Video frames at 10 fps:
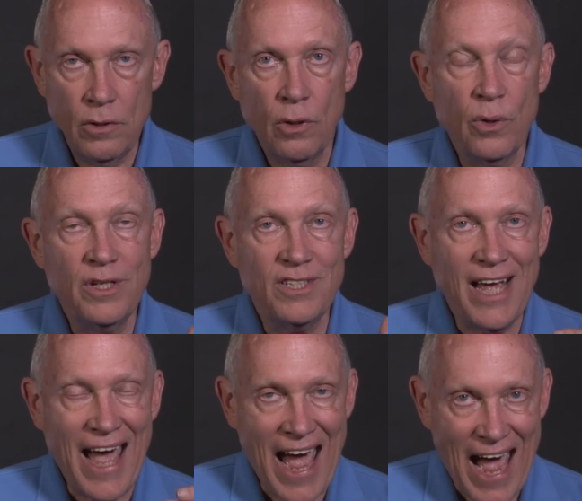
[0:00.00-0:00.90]
or his
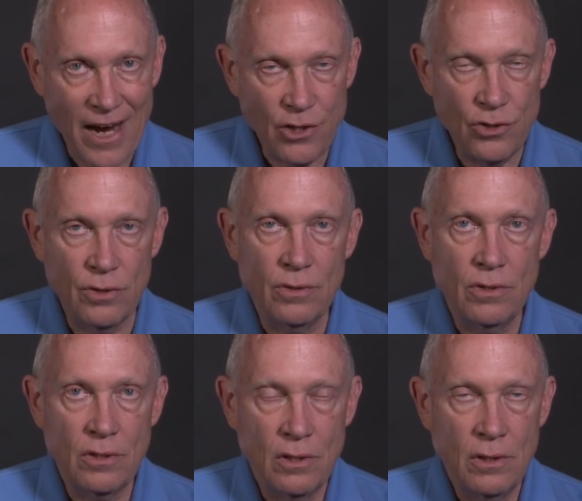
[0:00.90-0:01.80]

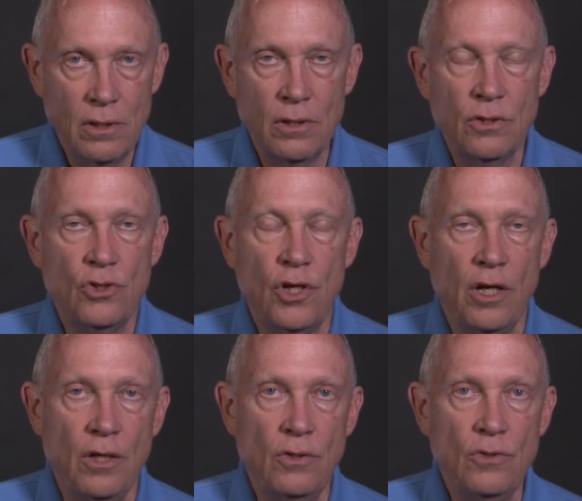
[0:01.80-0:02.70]
actions can
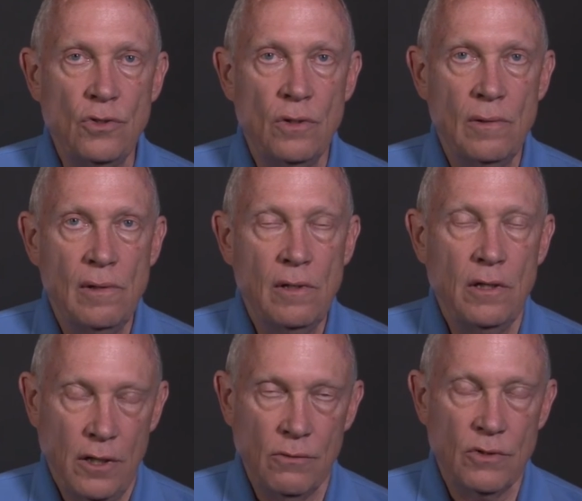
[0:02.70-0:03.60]
change
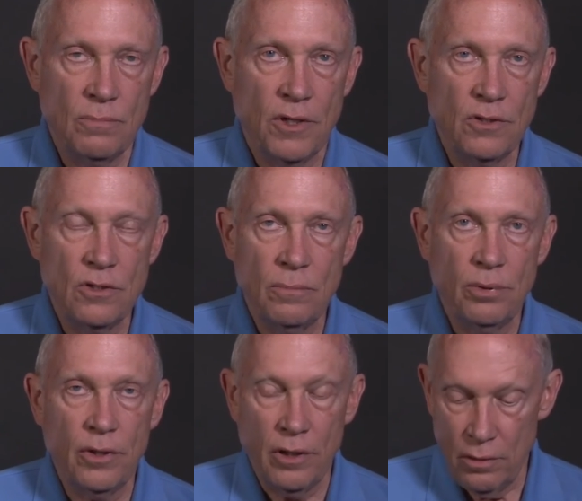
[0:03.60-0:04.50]
in response to
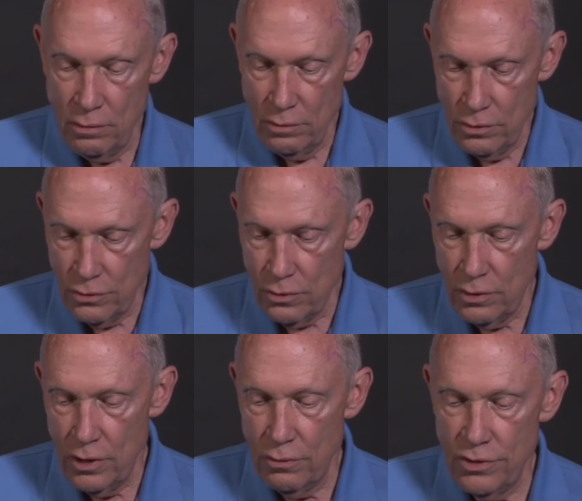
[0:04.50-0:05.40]
prayer. So
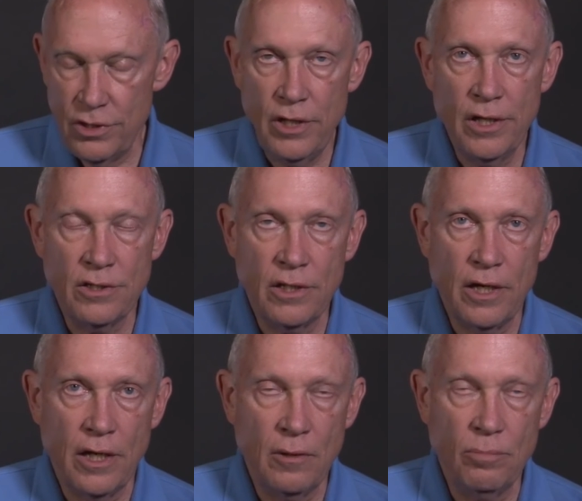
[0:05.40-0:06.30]
here we see
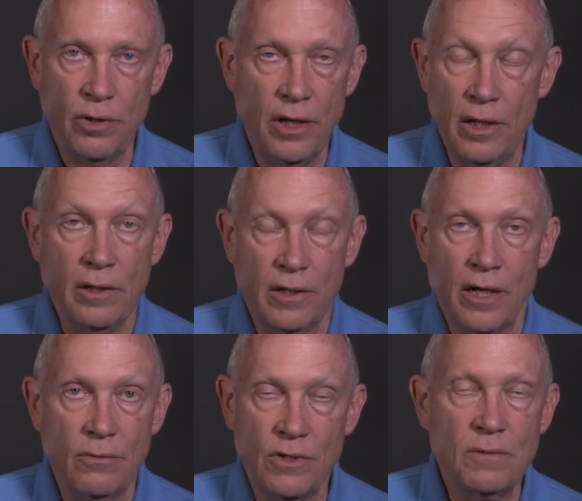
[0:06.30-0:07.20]
Hezekiah praying, and
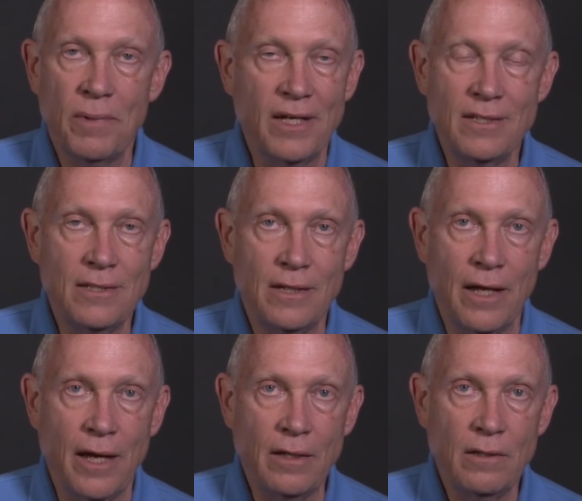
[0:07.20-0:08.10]
God responds to
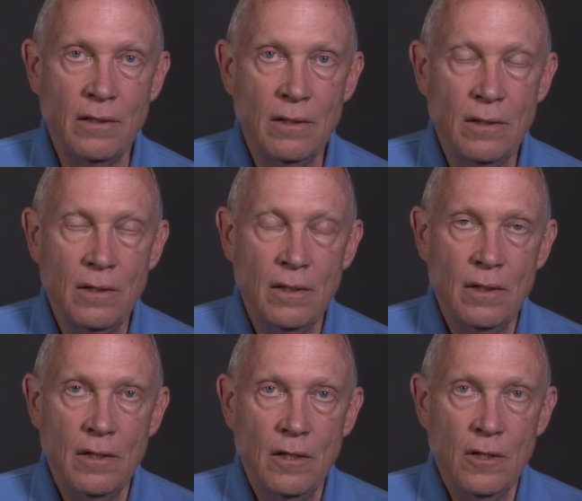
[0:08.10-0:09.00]
that.
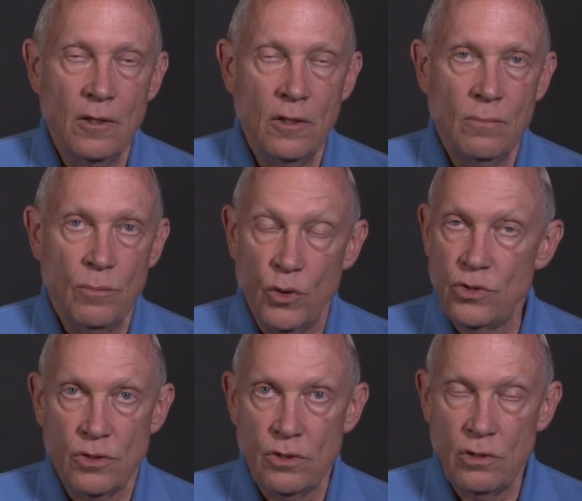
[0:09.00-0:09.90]

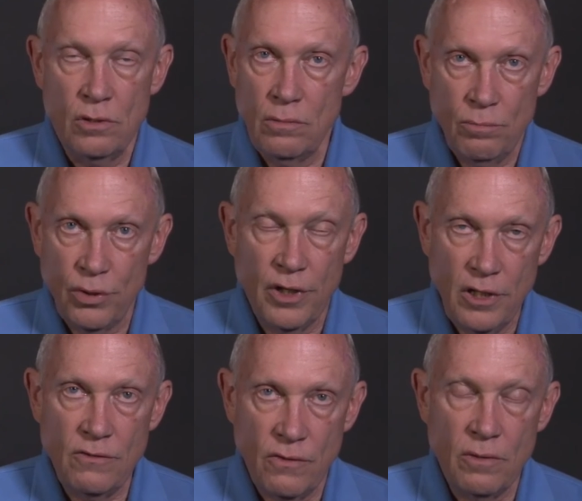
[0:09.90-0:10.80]
Moses
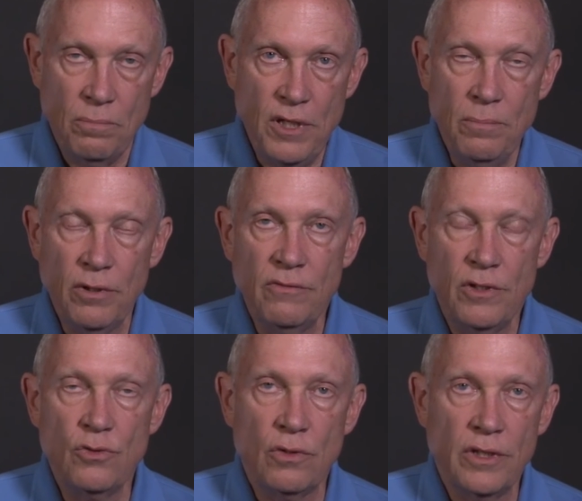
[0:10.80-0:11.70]
prays for the people of
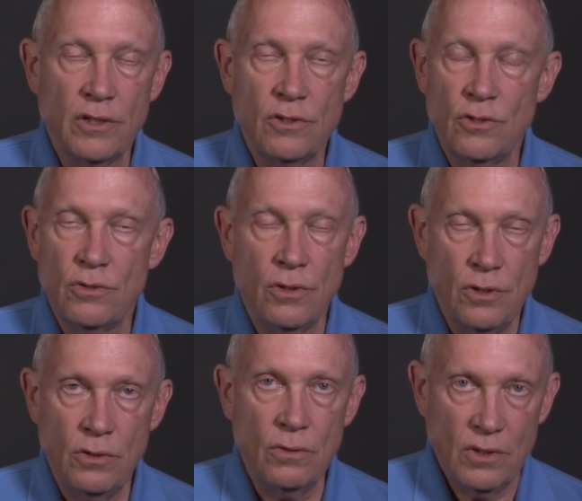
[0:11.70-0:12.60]
Israel in Exodus
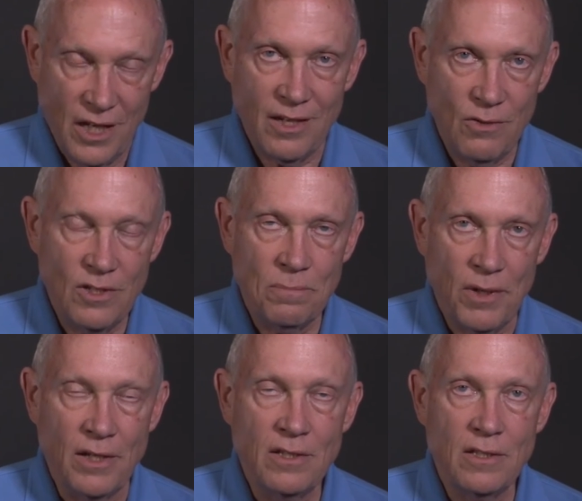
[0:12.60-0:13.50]
32, and God
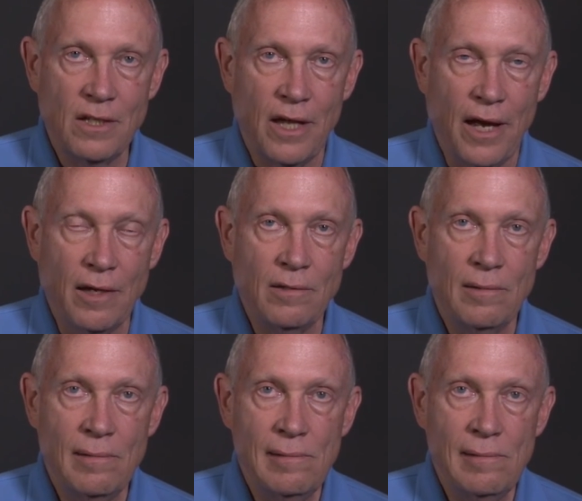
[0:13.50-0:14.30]
responds to that.